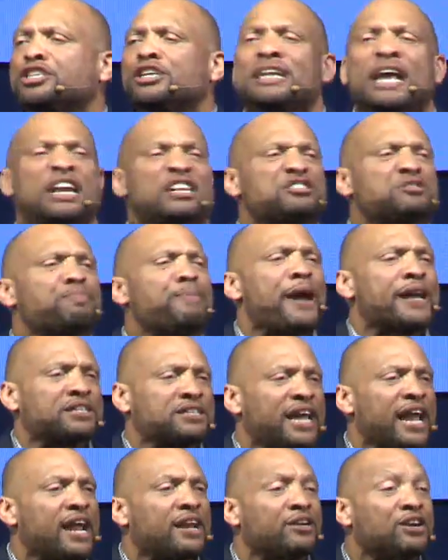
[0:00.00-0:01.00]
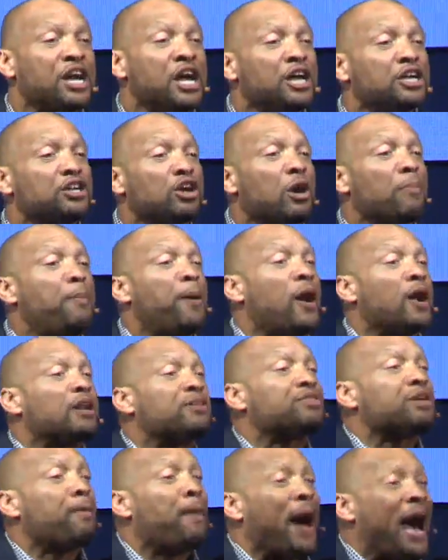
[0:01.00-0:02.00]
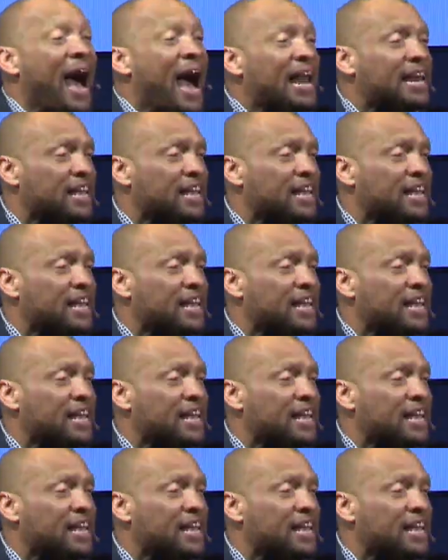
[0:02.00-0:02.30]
You're not a spectator. You're a part of the.